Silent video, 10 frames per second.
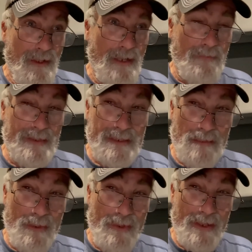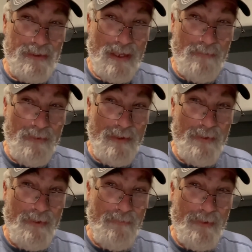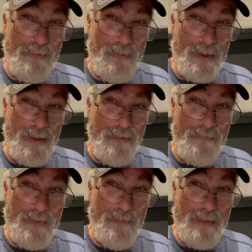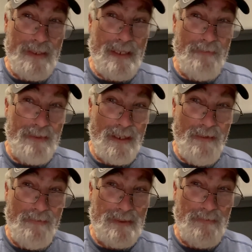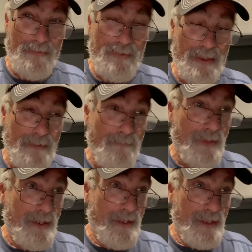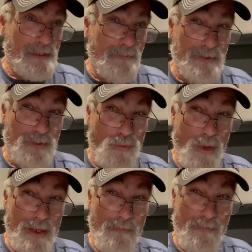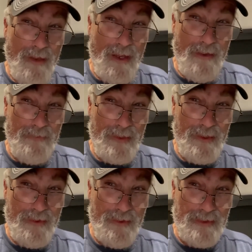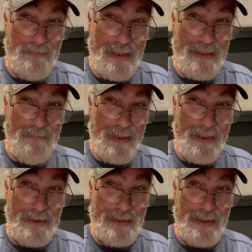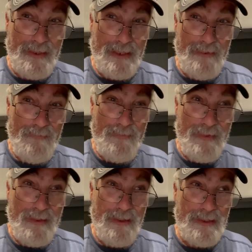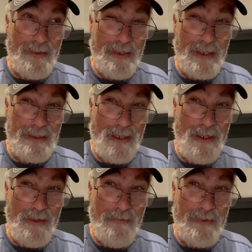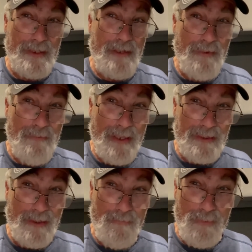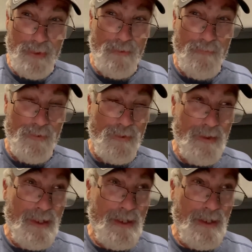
every summer they traveled around their fifth wheel. My dad retired when he was 50. So for 25 years, my parents did that until they got tired of it. Then they went back to the beautiful,